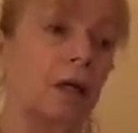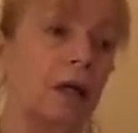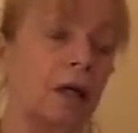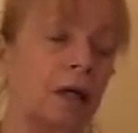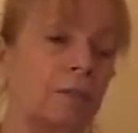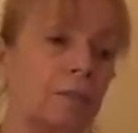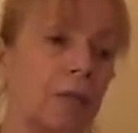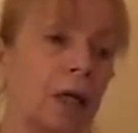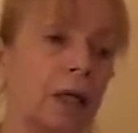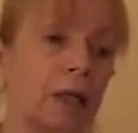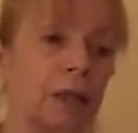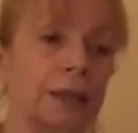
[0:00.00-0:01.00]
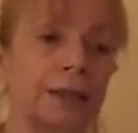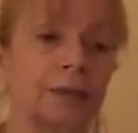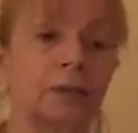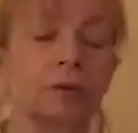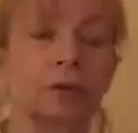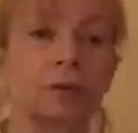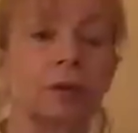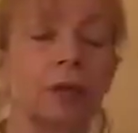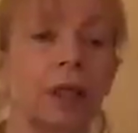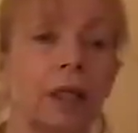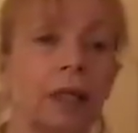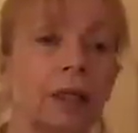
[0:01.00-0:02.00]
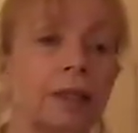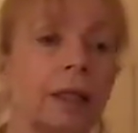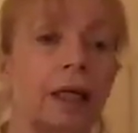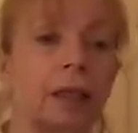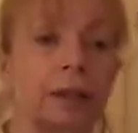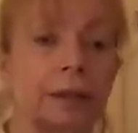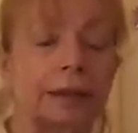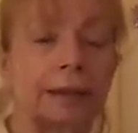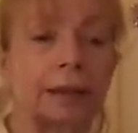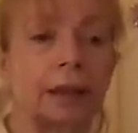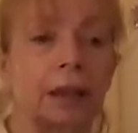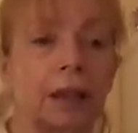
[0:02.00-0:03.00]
And I saw that